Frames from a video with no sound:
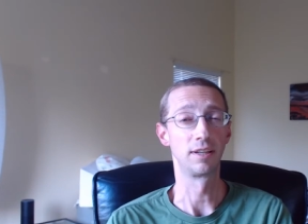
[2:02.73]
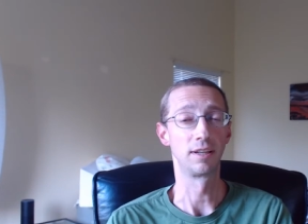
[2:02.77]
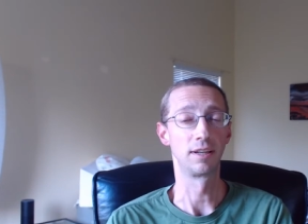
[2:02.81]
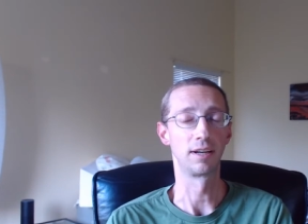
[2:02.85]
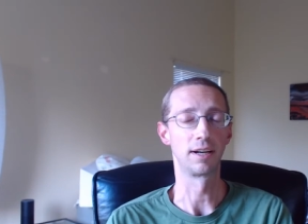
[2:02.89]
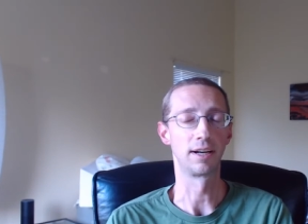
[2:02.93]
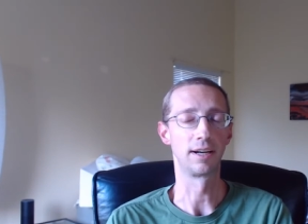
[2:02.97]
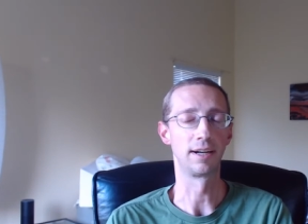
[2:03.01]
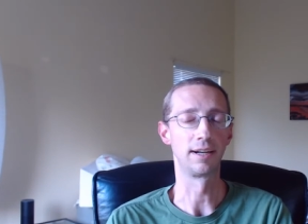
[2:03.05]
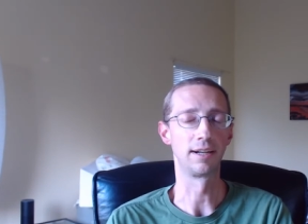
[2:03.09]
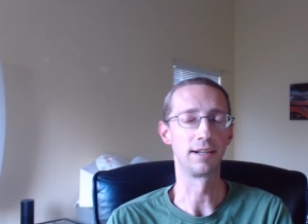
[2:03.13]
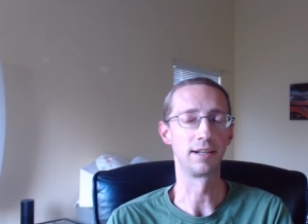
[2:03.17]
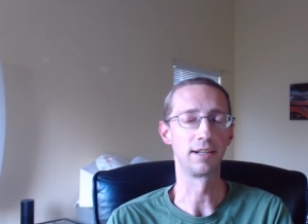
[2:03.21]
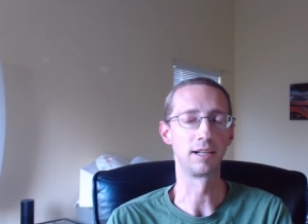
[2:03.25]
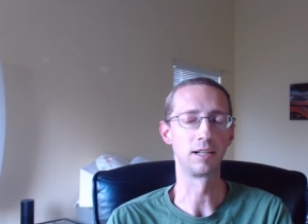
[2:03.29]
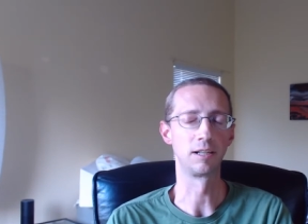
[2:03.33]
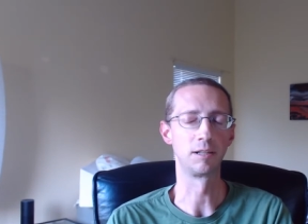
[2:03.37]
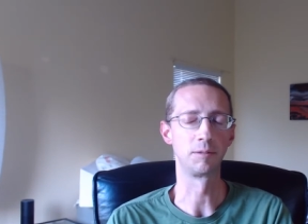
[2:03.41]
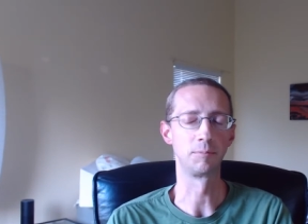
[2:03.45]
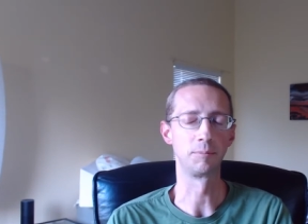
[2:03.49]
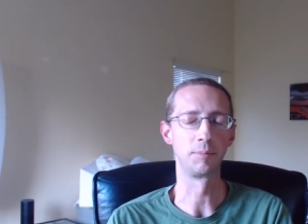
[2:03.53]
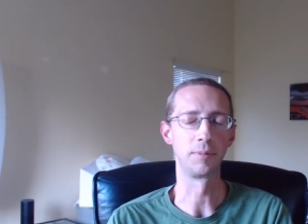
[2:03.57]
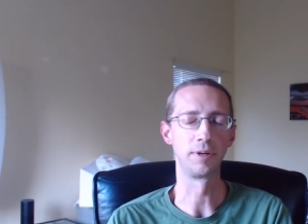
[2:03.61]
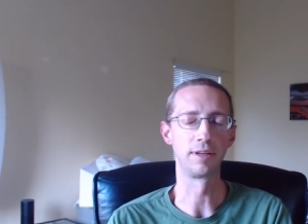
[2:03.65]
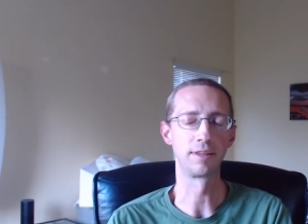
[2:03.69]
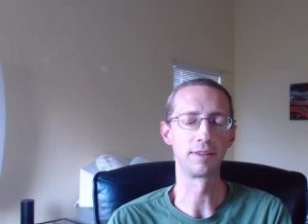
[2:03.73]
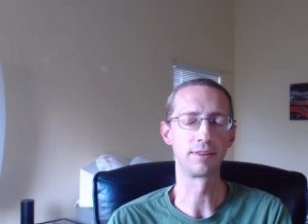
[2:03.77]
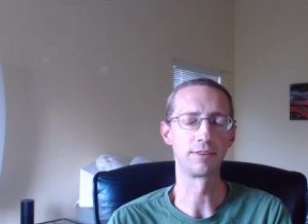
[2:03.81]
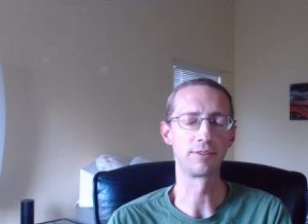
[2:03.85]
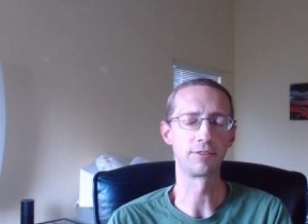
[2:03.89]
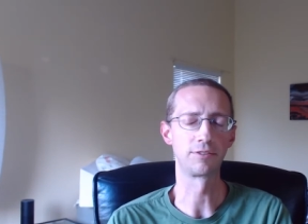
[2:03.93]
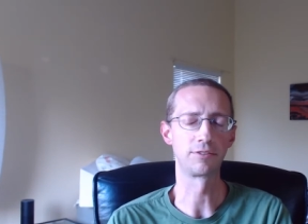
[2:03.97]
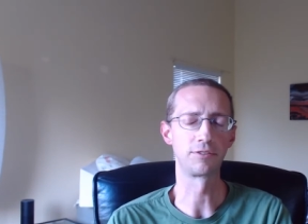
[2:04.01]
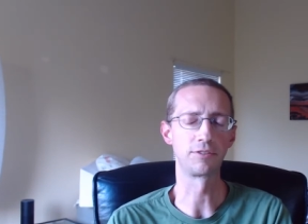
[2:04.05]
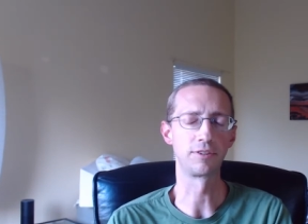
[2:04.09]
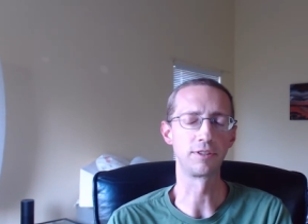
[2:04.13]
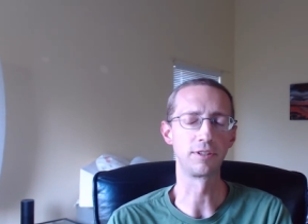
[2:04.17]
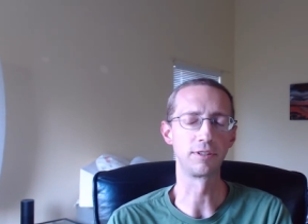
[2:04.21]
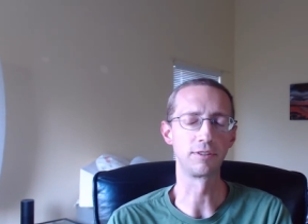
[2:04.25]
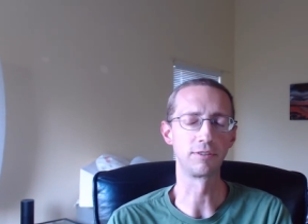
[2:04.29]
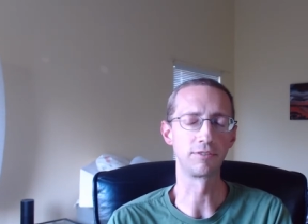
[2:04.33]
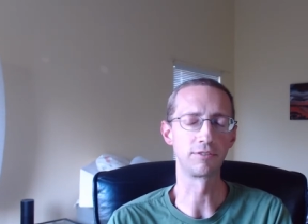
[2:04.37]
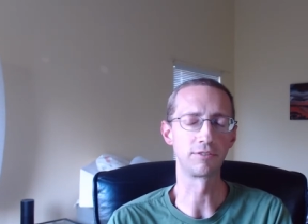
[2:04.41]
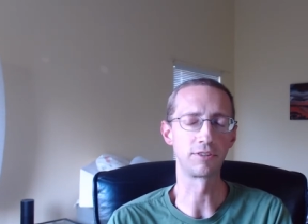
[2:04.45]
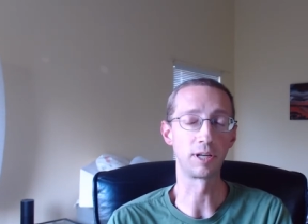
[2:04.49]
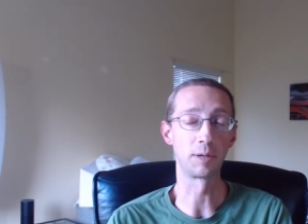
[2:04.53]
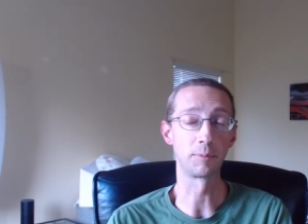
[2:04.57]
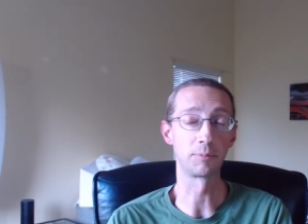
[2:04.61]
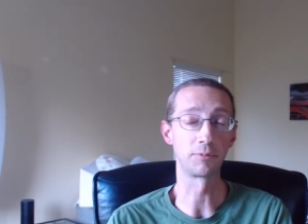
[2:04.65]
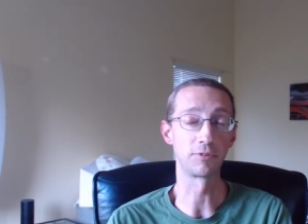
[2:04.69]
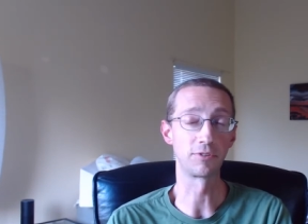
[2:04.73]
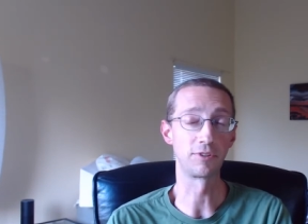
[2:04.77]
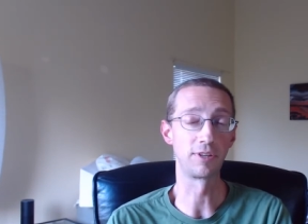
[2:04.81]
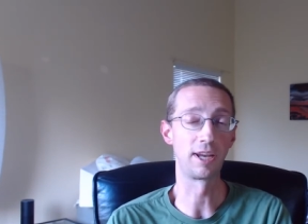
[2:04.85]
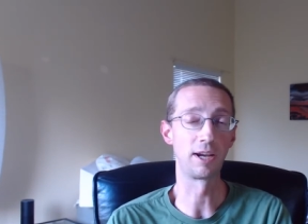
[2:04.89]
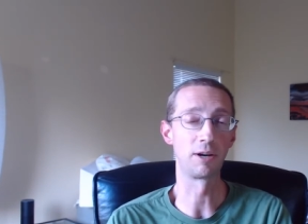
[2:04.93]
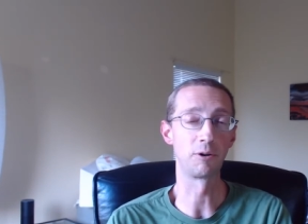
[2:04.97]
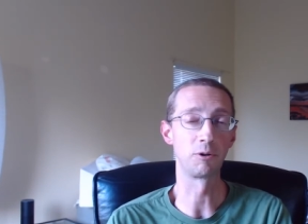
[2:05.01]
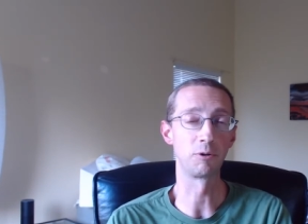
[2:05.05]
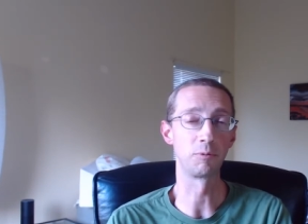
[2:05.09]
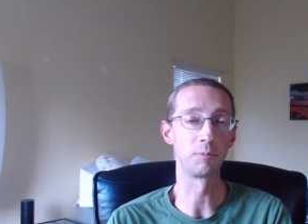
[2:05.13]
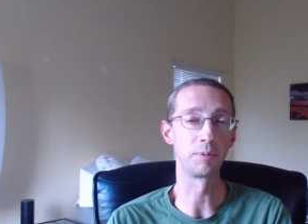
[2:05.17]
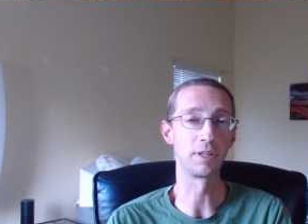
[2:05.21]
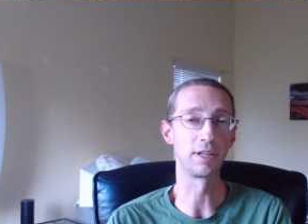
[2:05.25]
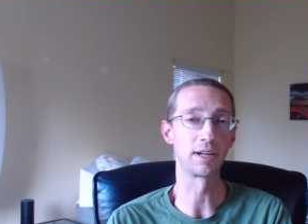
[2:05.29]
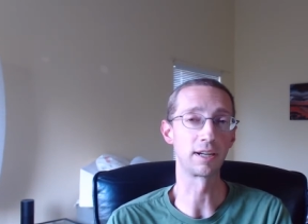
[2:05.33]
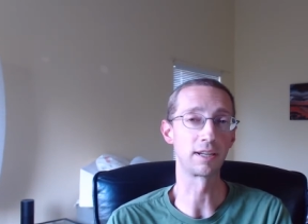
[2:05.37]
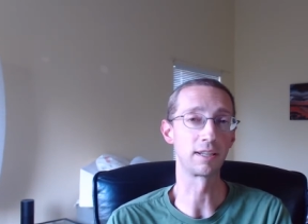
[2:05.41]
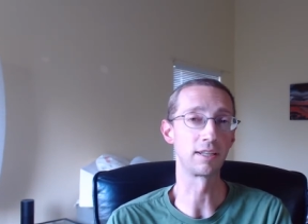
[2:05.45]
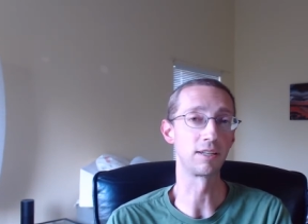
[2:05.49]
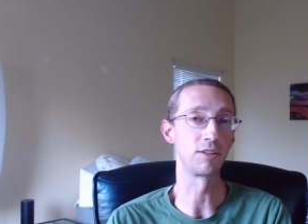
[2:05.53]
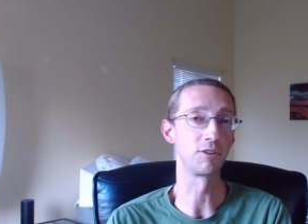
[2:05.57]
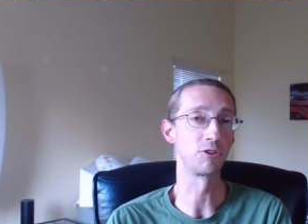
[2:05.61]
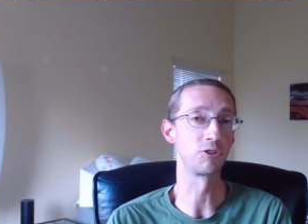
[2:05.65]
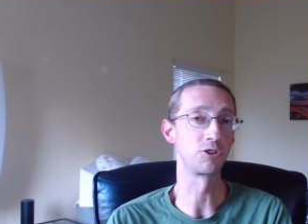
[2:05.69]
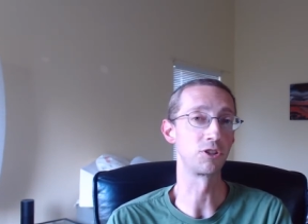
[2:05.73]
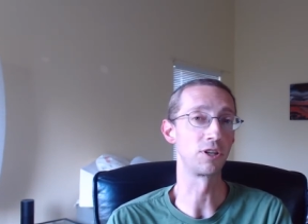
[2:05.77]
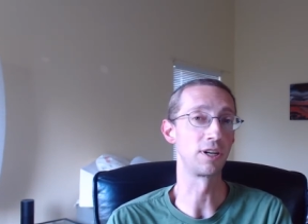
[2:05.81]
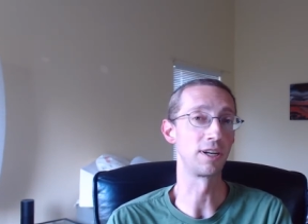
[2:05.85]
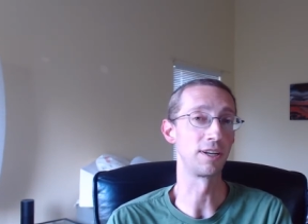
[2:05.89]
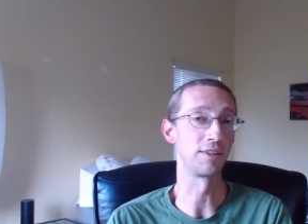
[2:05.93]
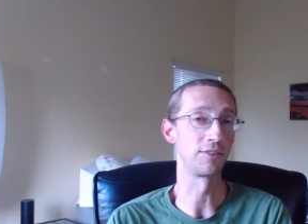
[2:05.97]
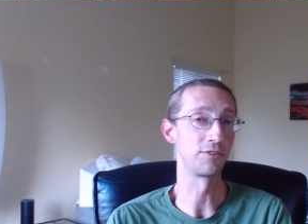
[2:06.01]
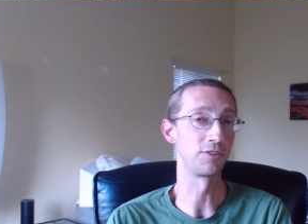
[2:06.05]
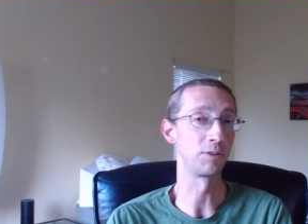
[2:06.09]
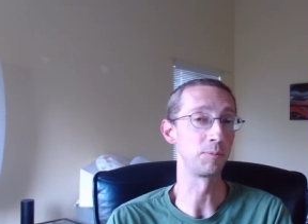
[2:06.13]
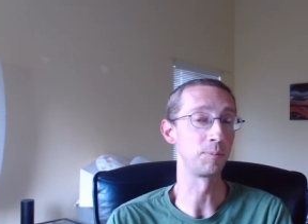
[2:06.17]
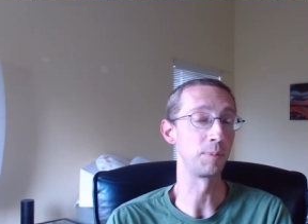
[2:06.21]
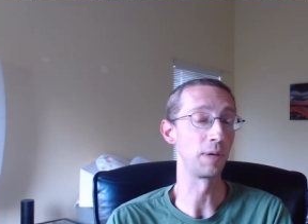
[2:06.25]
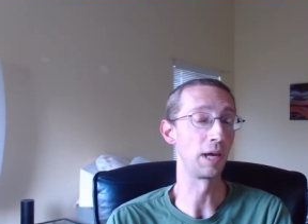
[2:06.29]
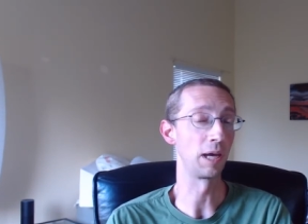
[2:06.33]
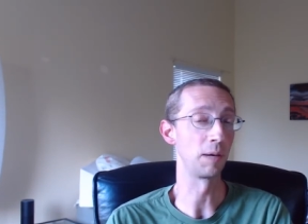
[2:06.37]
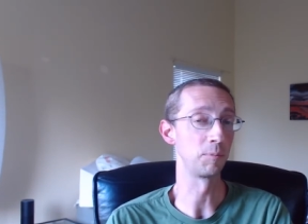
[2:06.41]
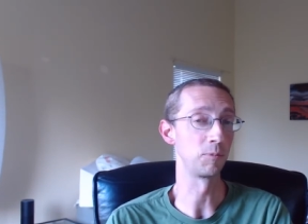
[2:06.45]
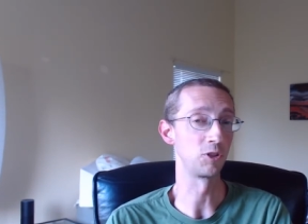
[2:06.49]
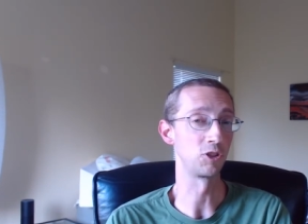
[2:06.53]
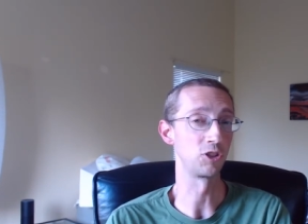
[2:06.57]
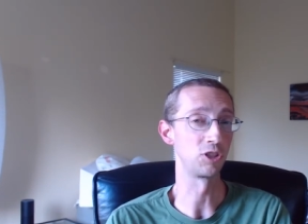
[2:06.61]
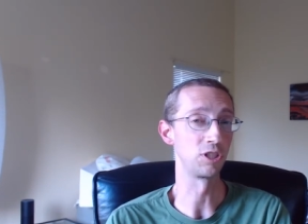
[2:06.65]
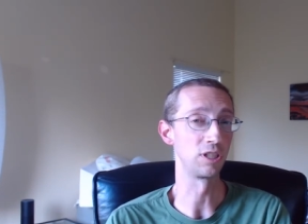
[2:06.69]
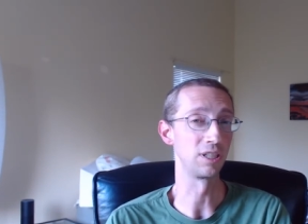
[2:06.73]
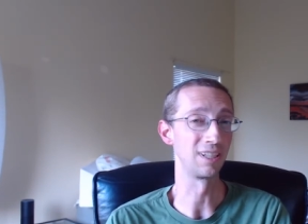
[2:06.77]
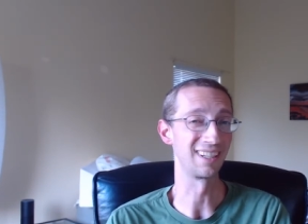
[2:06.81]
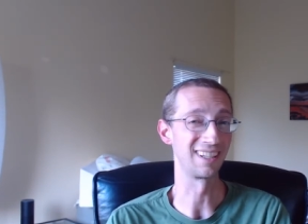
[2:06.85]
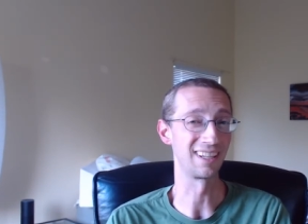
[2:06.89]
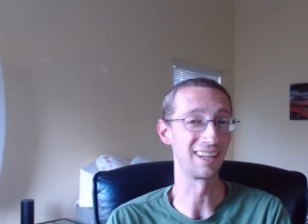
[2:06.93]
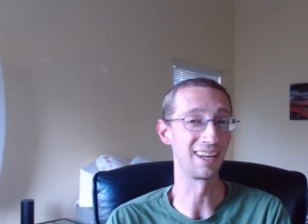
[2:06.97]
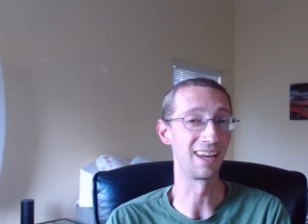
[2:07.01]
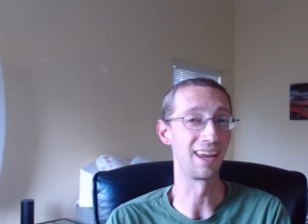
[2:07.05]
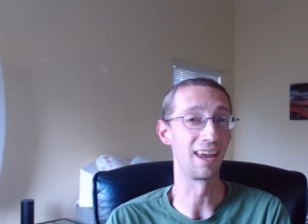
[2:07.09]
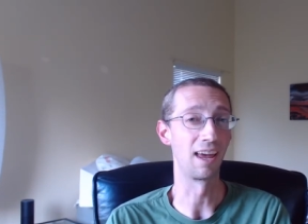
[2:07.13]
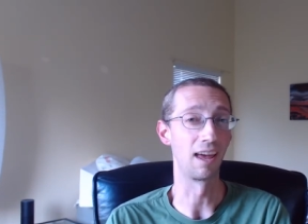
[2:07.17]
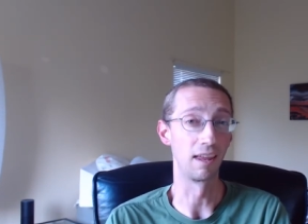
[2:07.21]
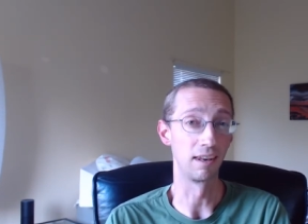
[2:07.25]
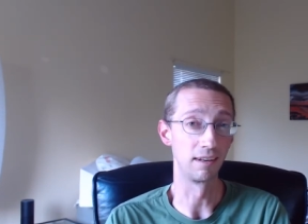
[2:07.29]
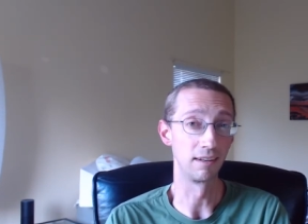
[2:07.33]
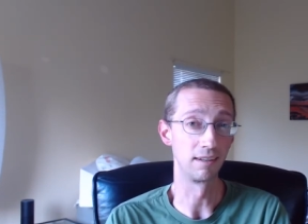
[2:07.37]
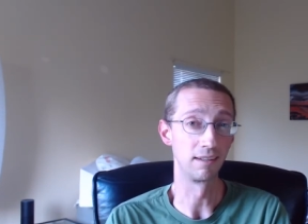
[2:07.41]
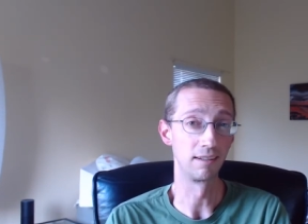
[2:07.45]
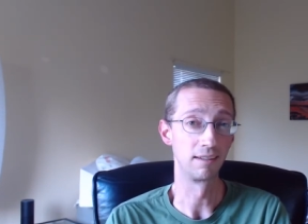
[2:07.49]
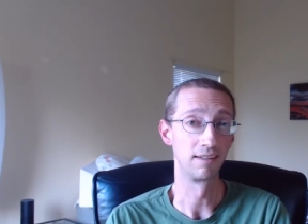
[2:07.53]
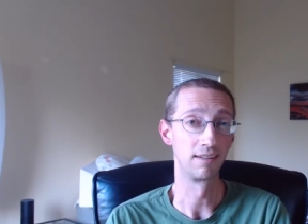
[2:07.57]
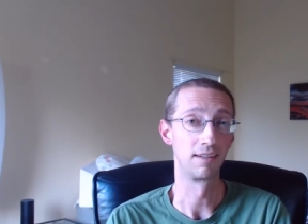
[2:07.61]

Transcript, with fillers: Um, this, the steps now would be I could either try a CPAP machine again,